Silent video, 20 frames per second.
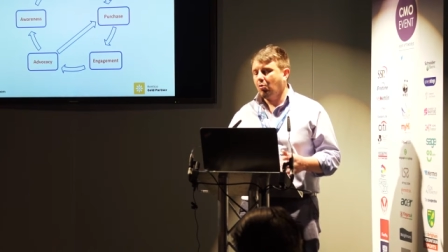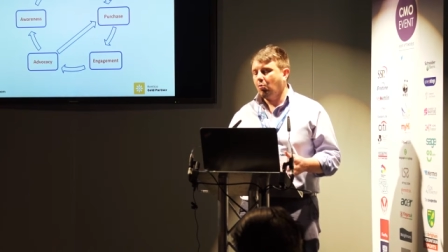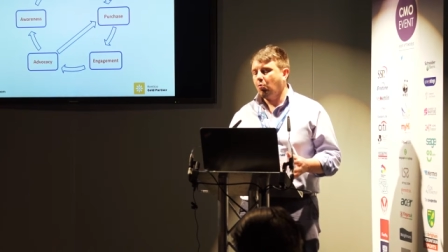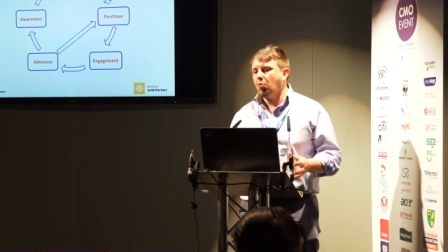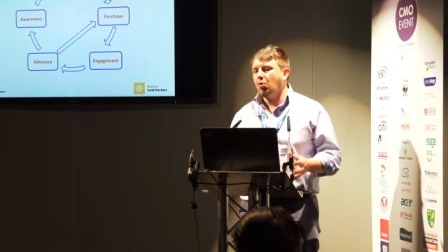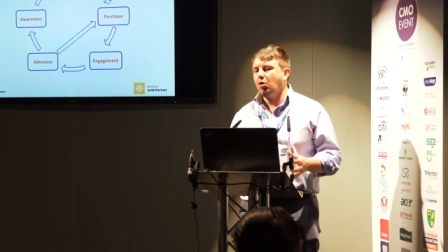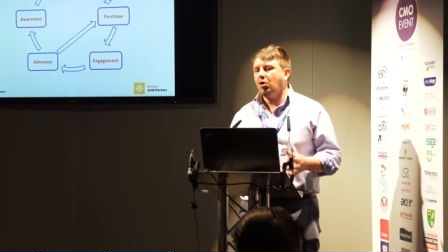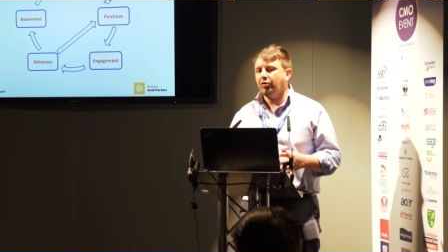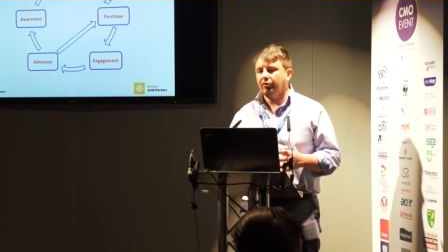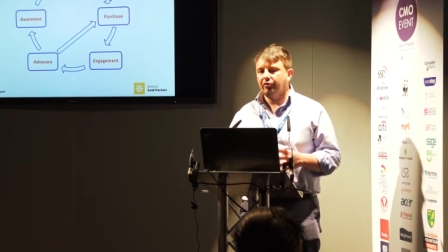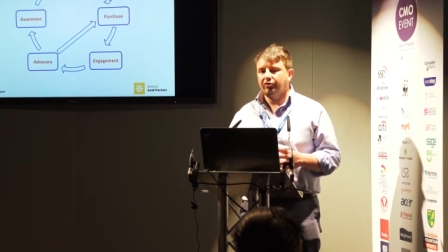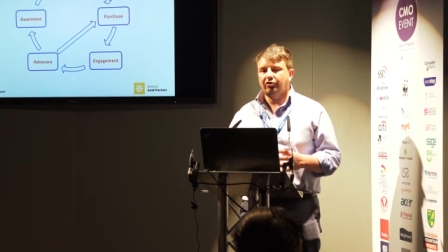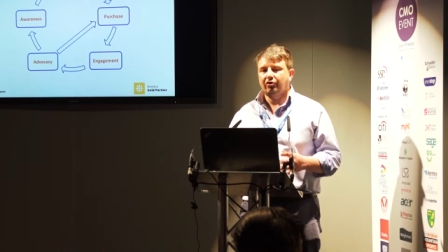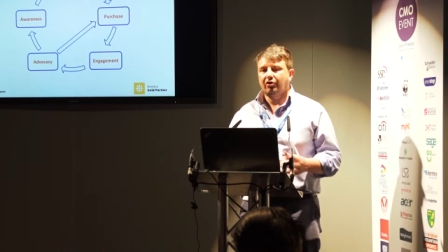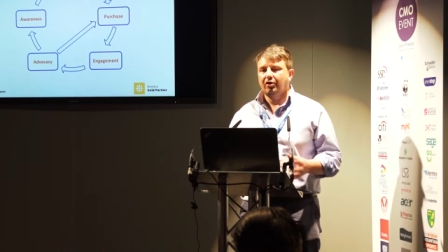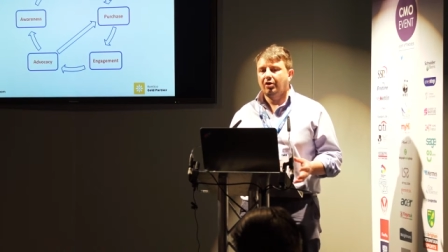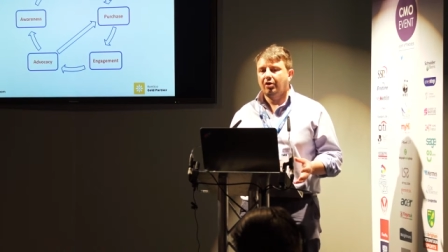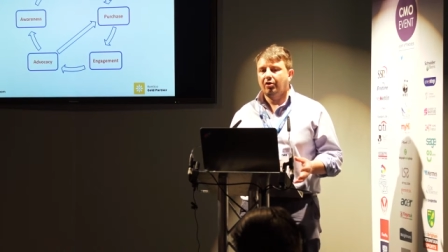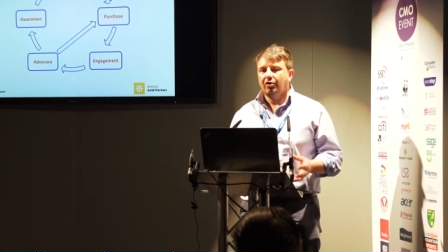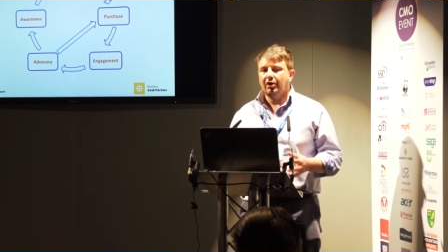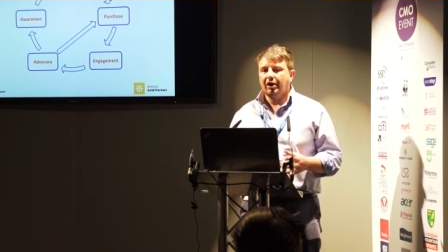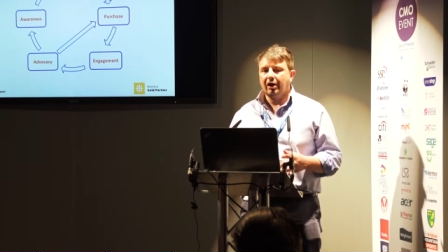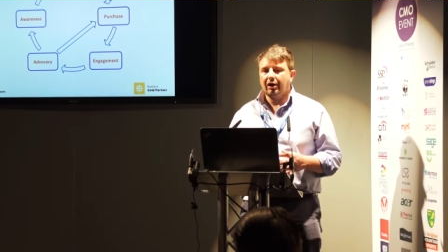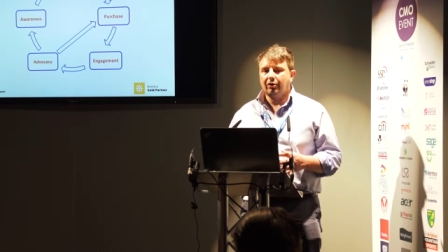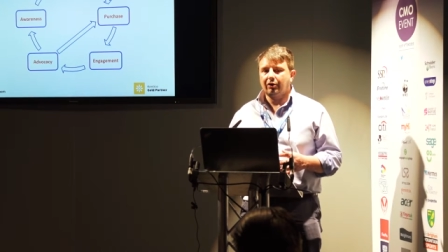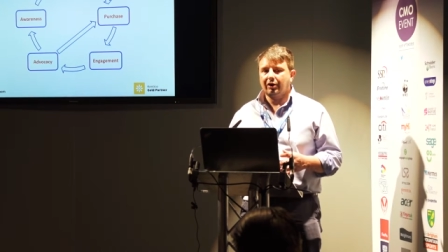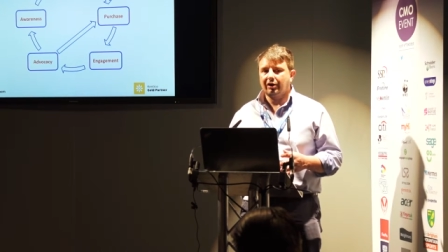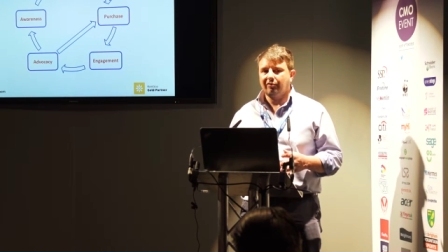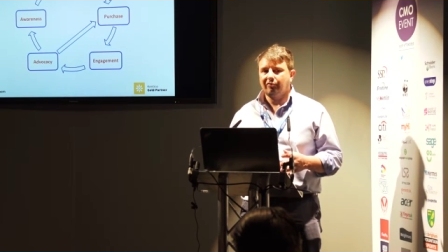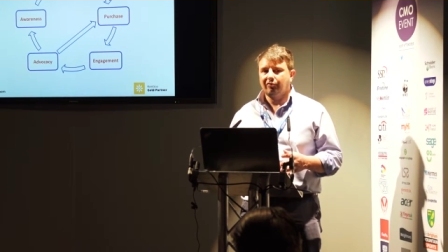what they're
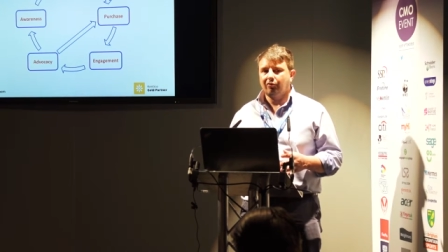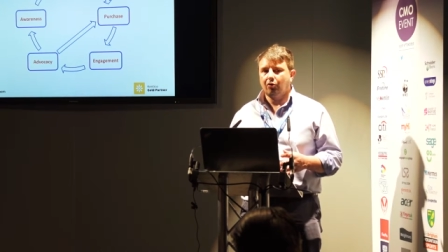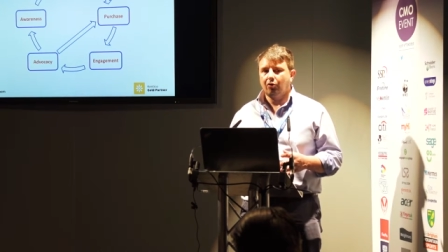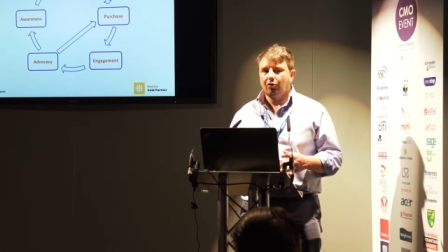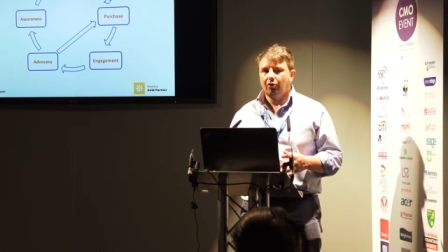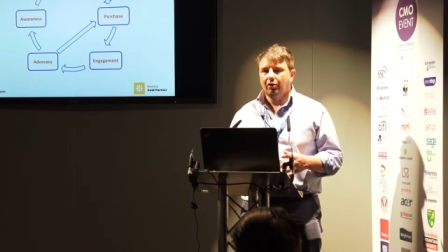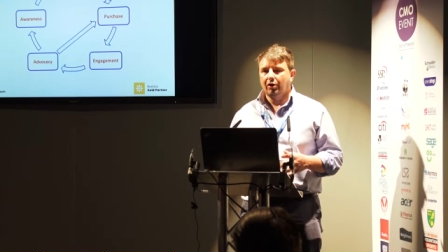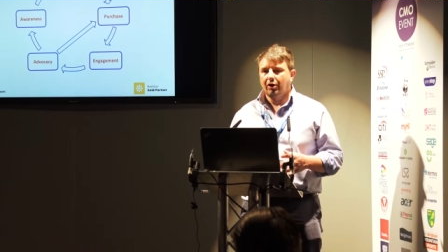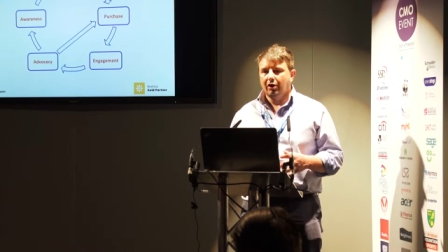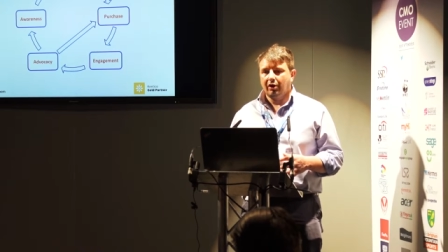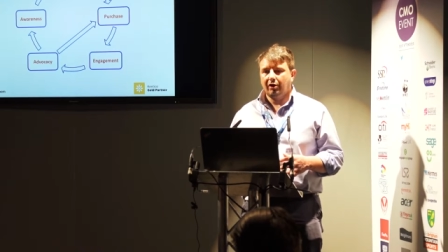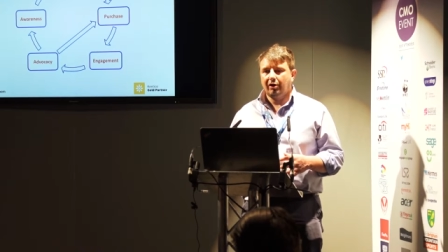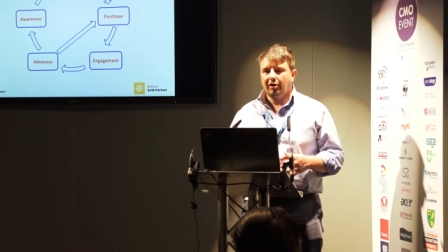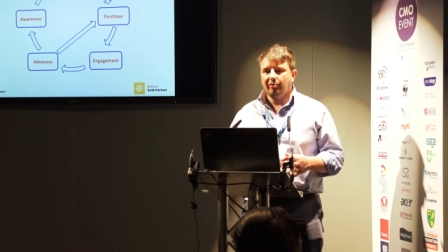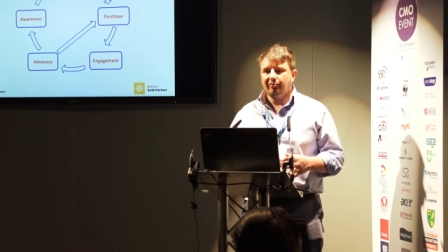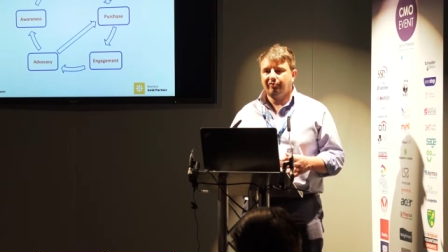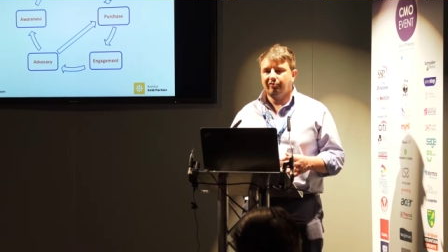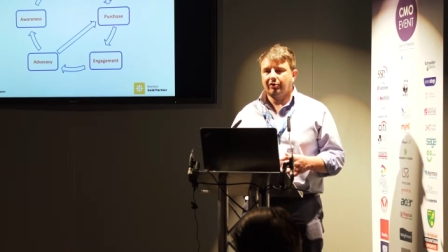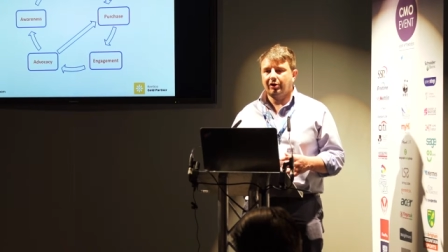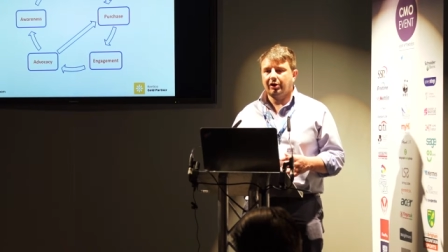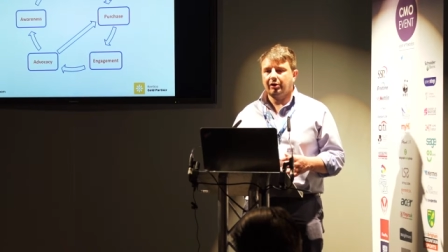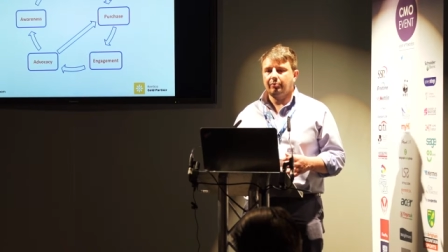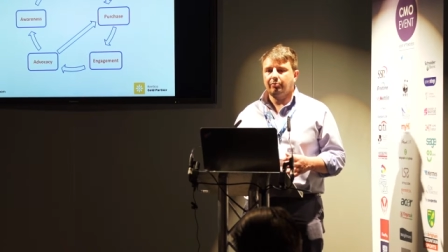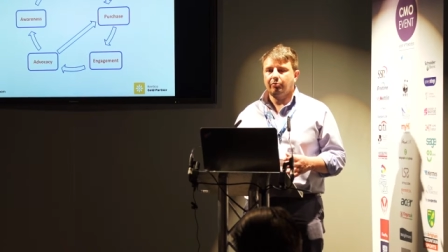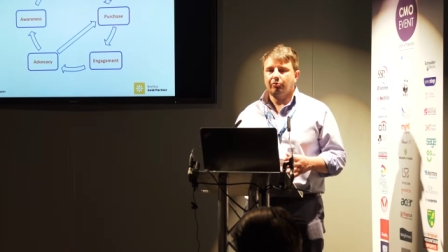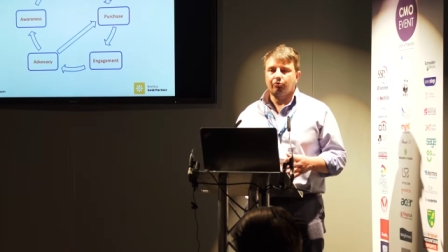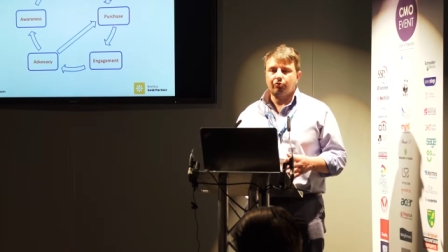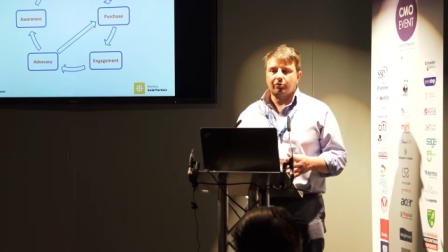looking for and hopefully